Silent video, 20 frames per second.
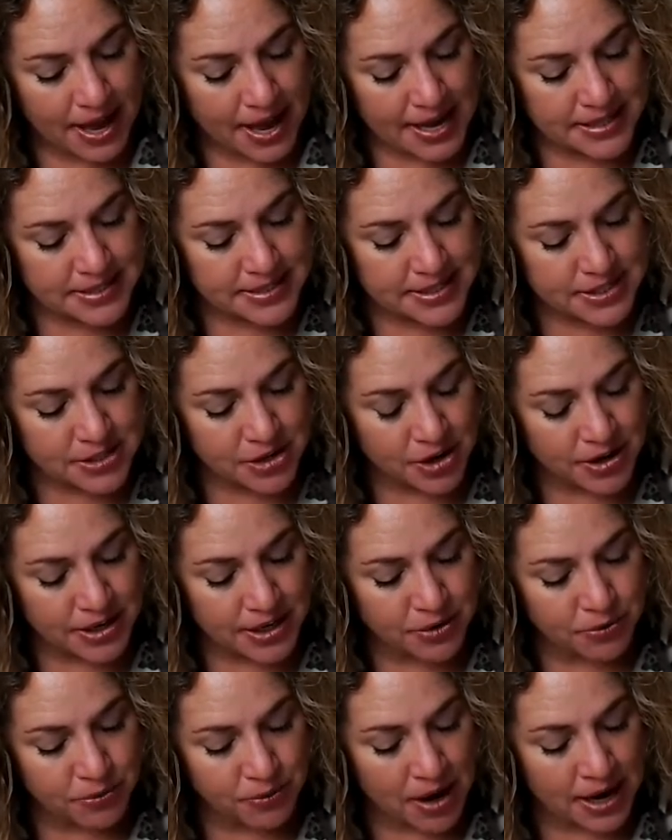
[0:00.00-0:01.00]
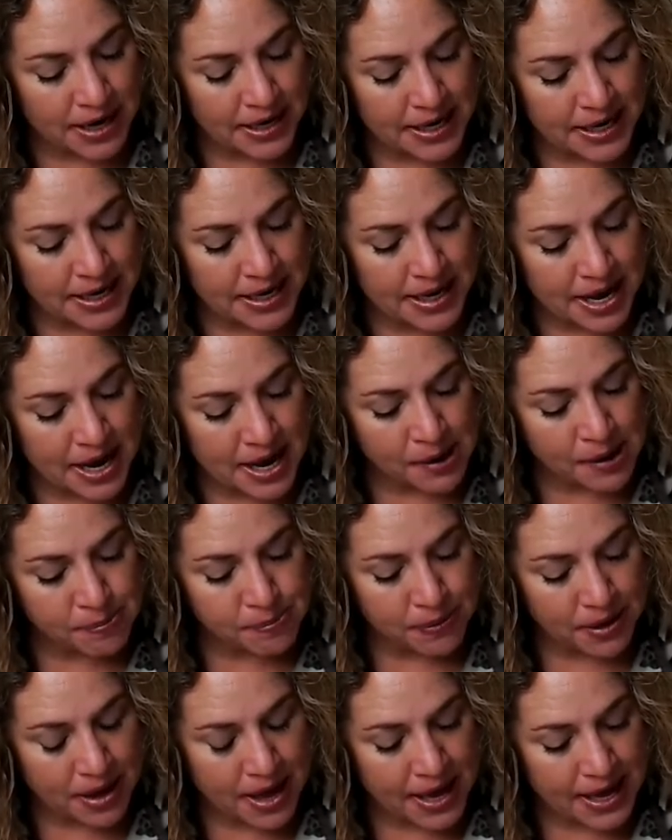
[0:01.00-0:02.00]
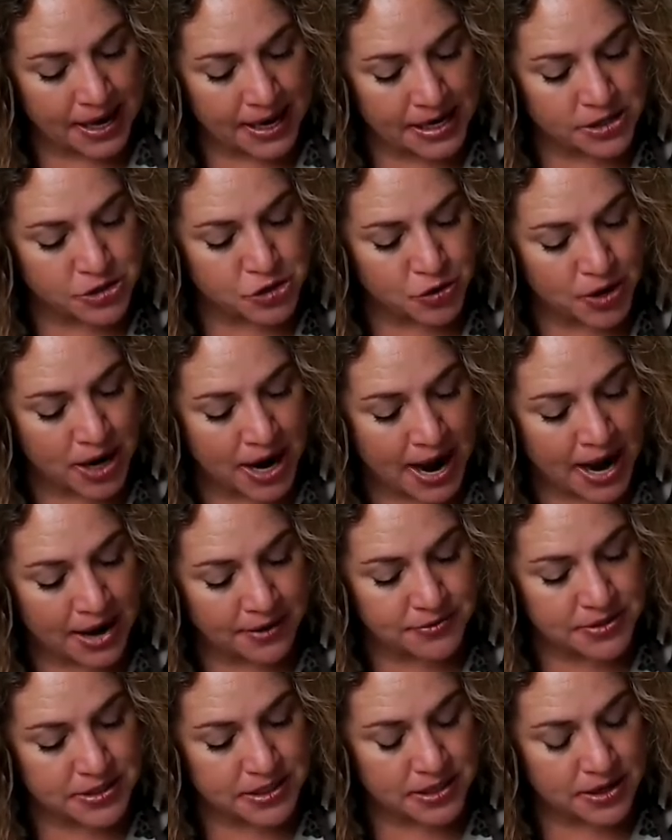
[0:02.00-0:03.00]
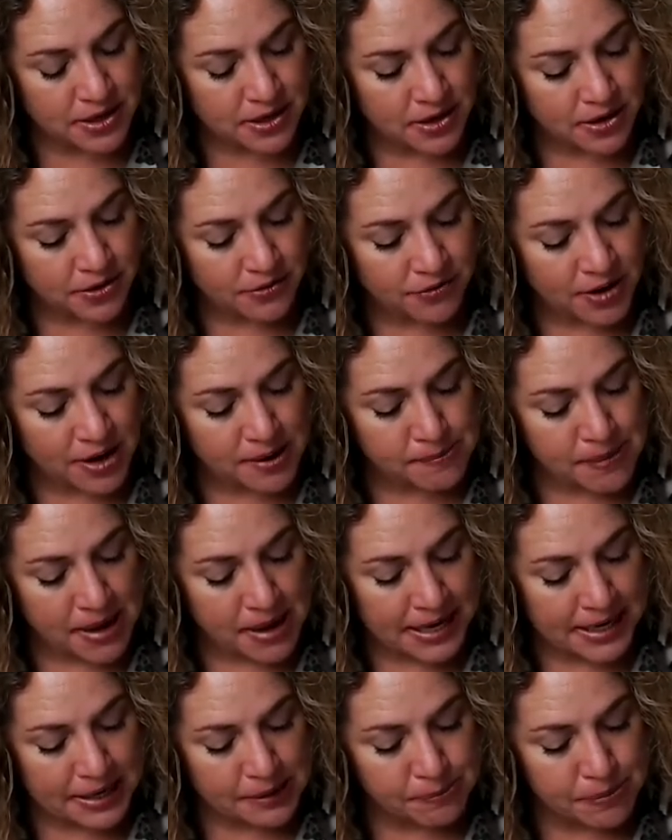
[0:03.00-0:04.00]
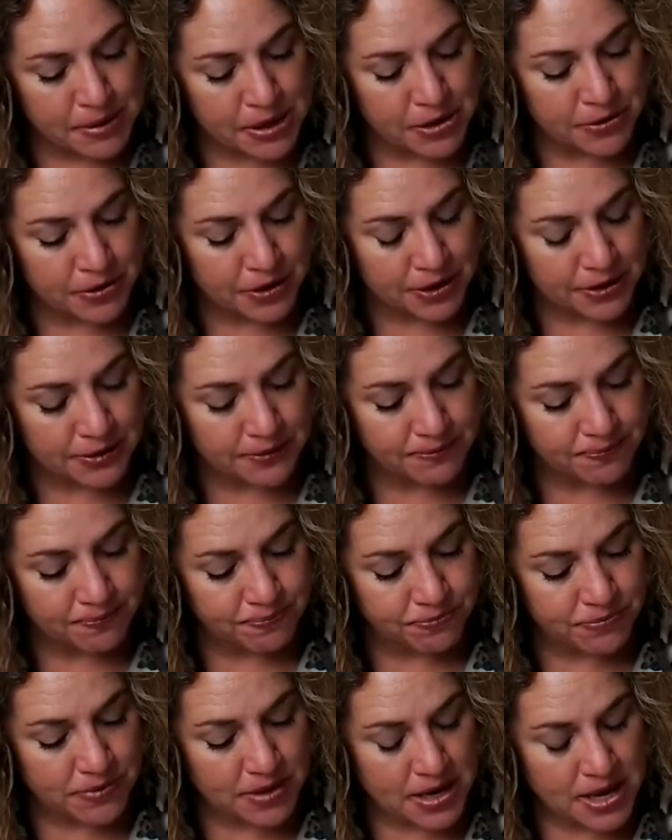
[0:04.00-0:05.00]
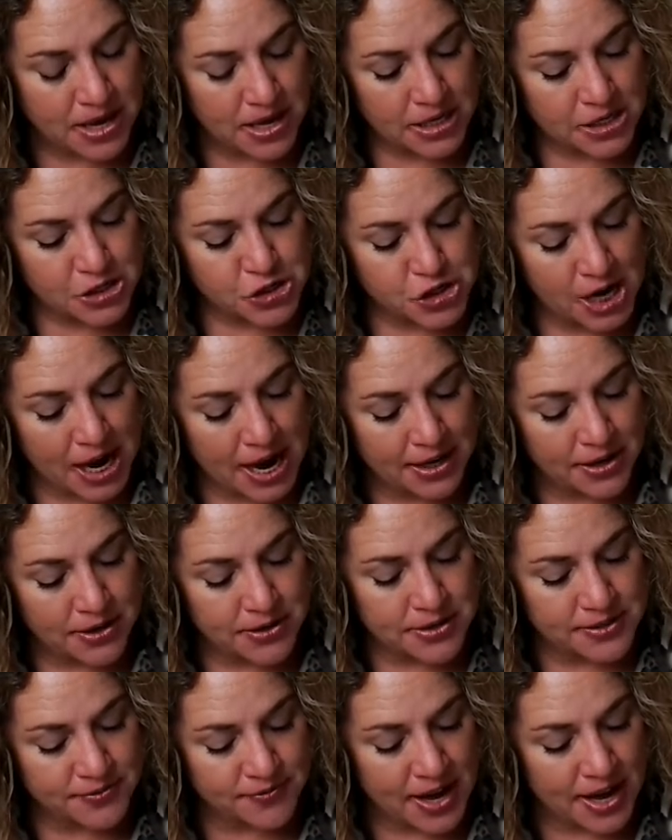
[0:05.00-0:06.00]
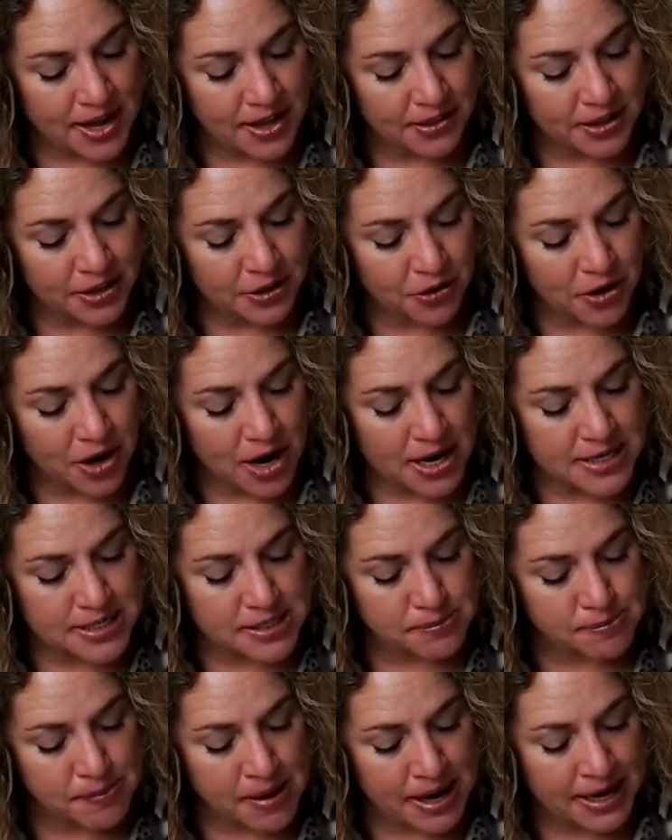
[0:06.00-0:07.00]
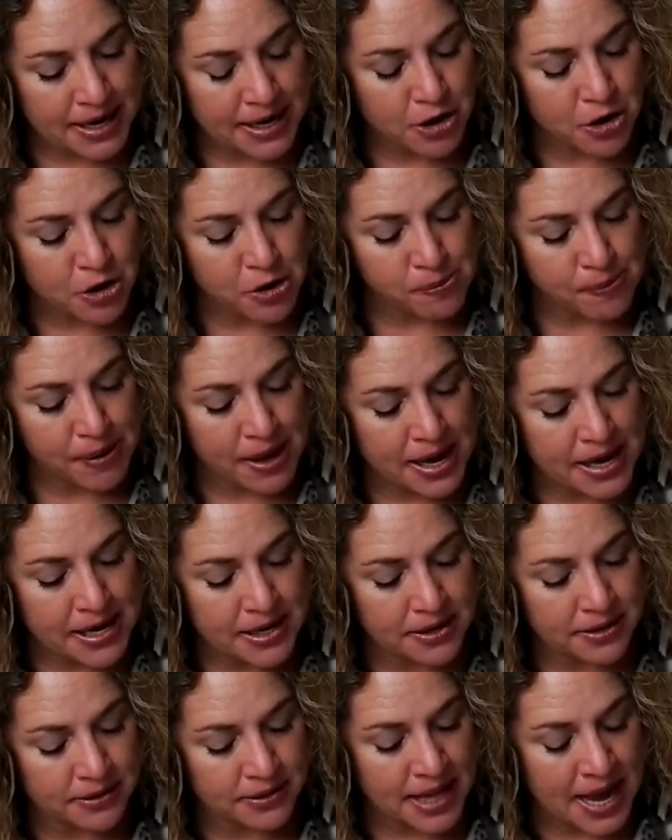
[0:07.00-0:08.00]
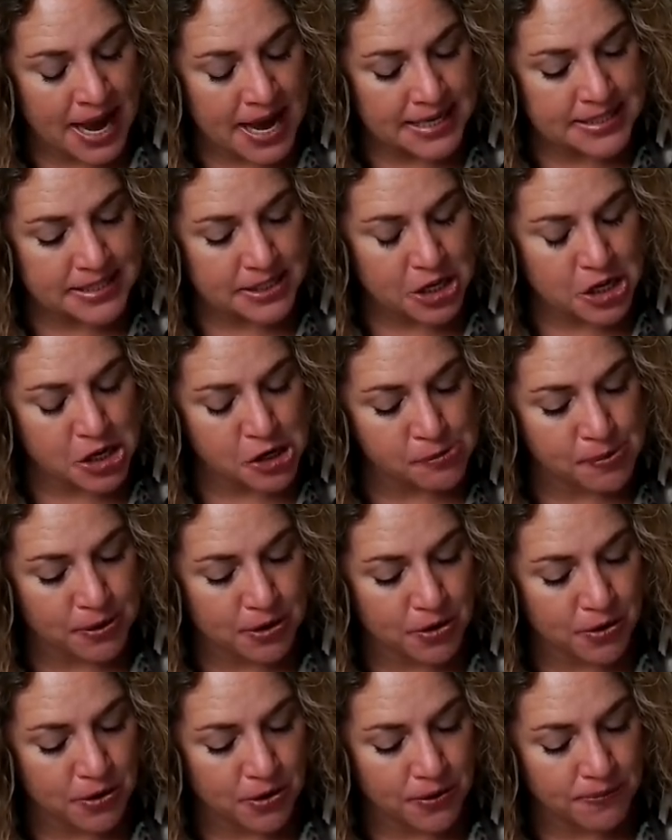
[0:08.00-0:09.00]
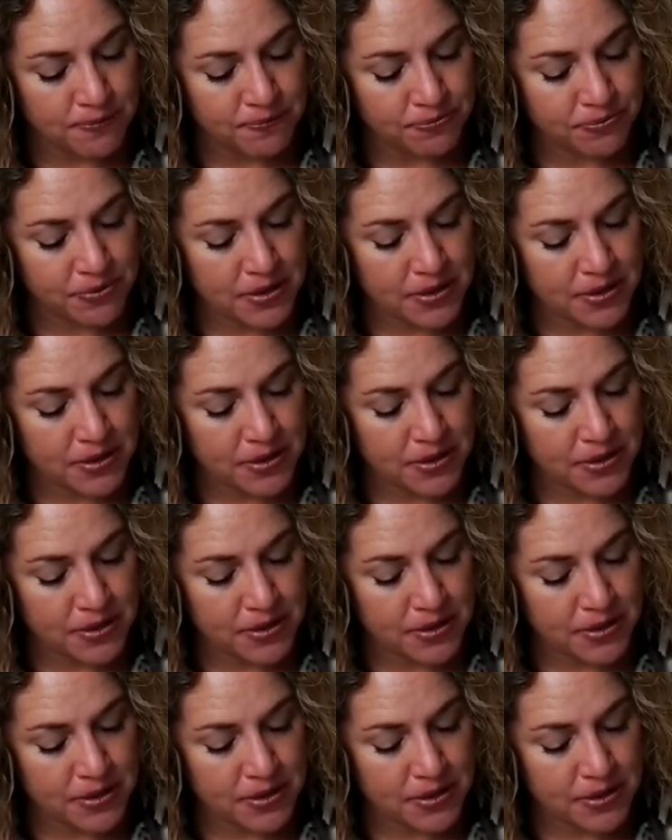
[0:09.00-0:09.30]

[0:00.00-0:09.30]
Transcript: and started writing up a draft from my computer. Shadows fell across my opaque glass cubicle.